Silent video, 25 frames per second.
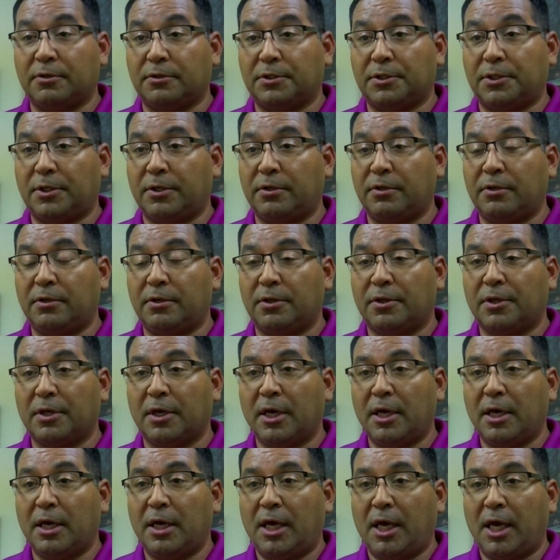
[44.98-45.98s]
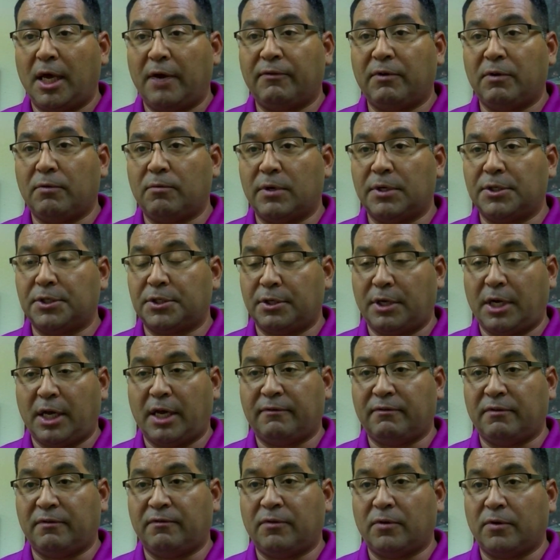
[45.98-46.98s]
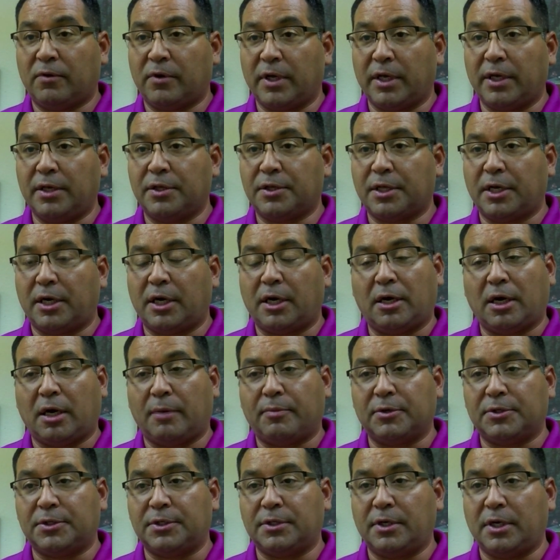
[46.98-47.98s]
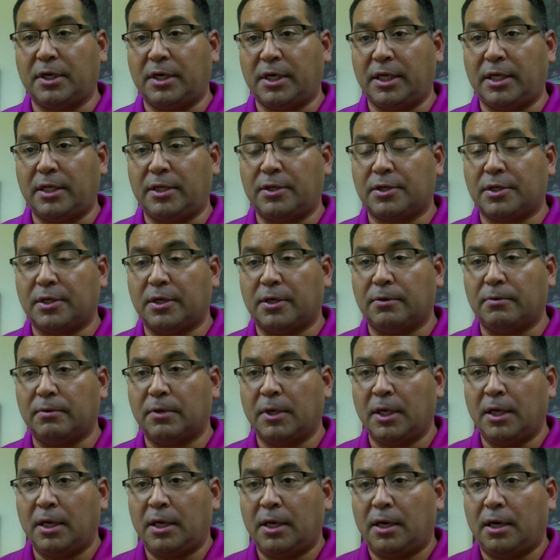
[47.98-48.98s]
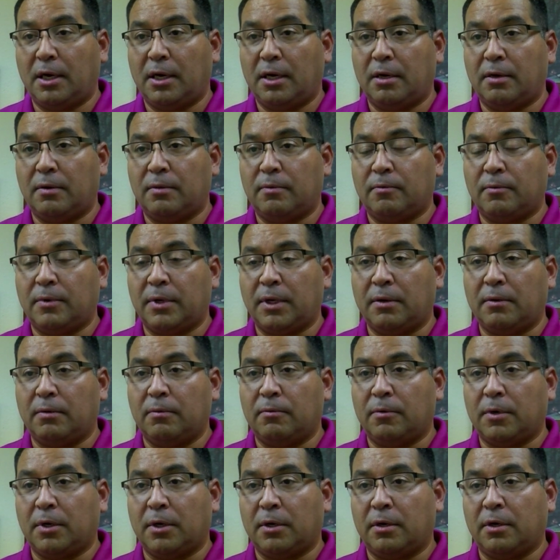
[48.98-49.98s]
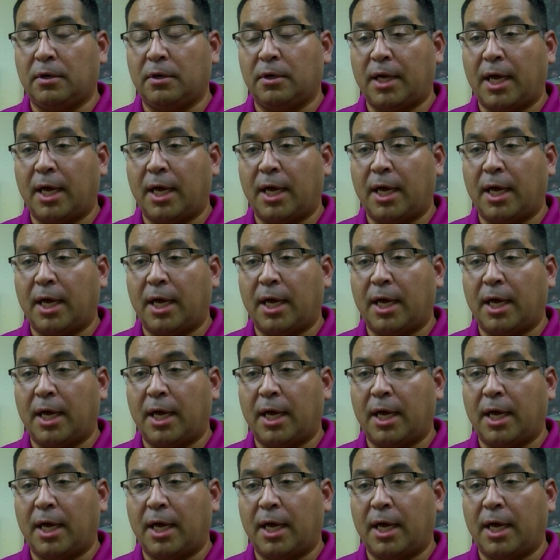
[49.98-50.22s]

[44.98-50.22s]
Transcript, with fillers: or students, everyone should have a voice and an opportunity. So uh, we were,